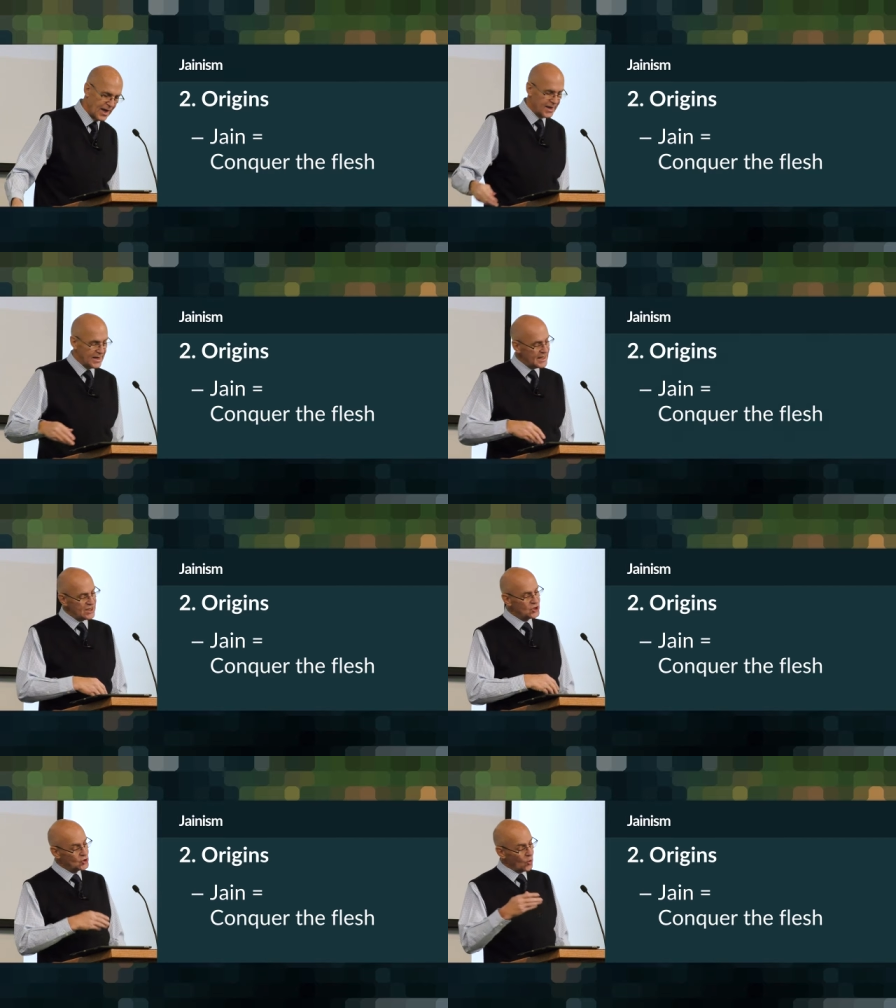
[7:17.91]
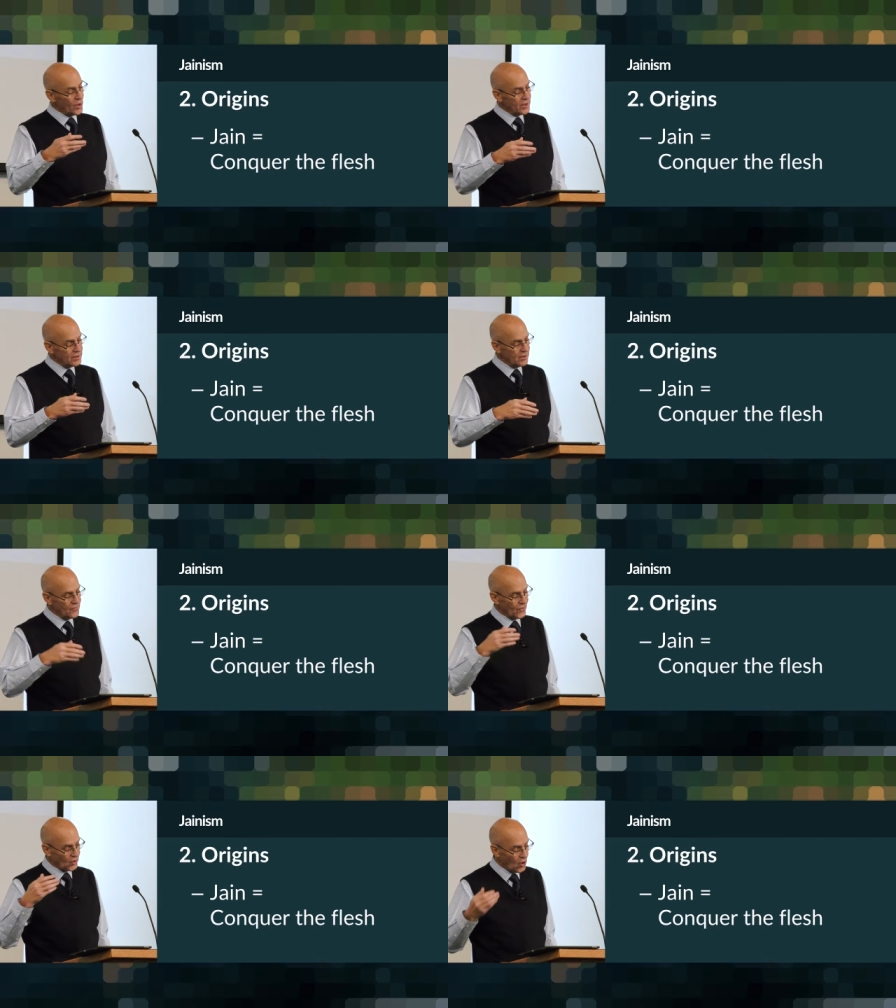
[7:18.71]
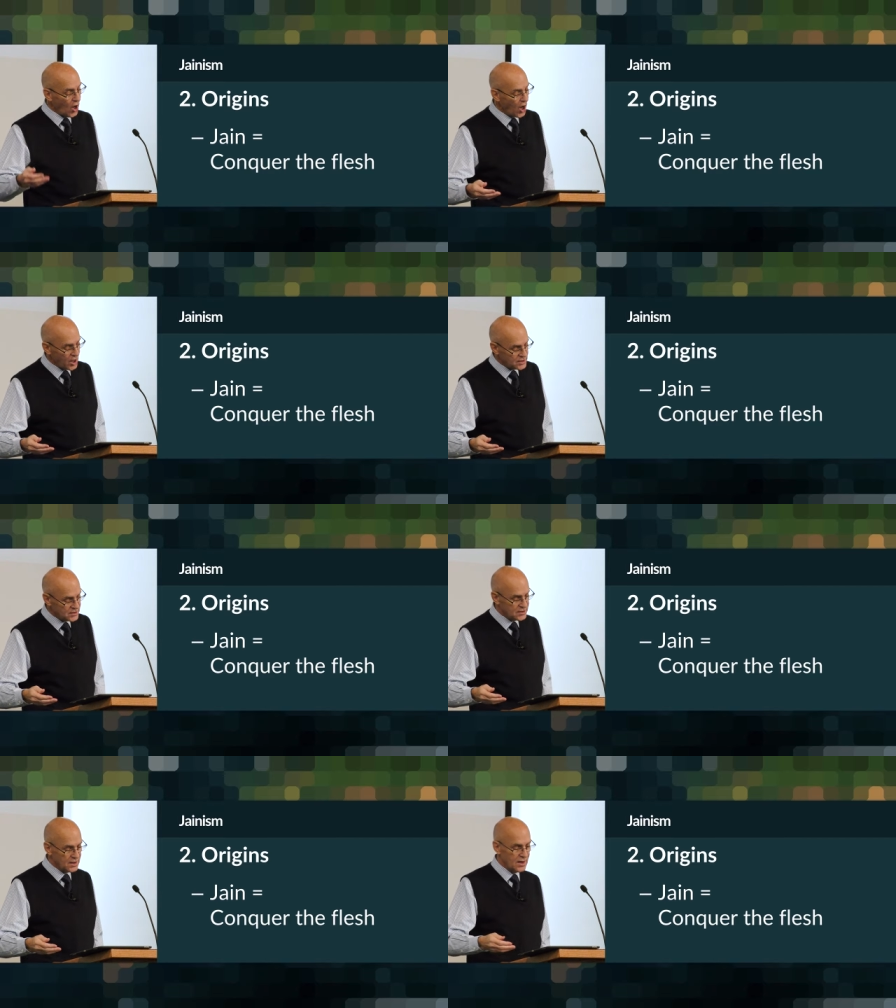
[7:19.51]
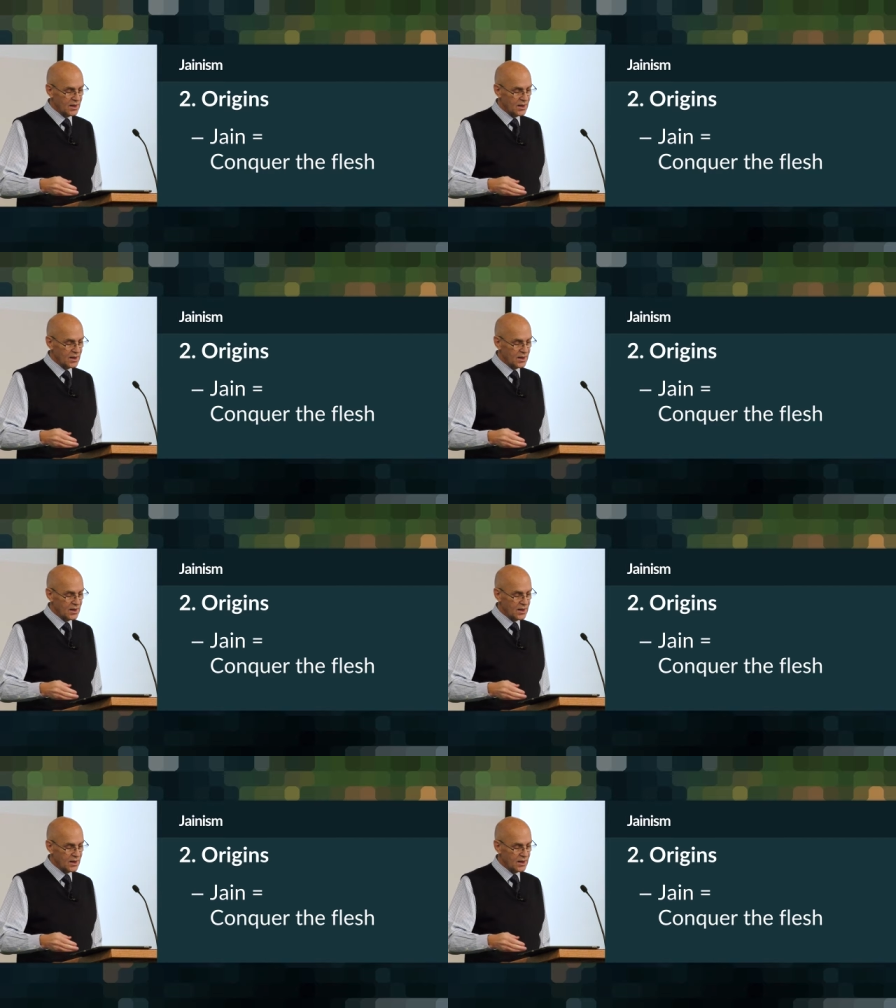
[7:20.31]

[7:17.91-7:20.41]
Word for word: and he joined the gods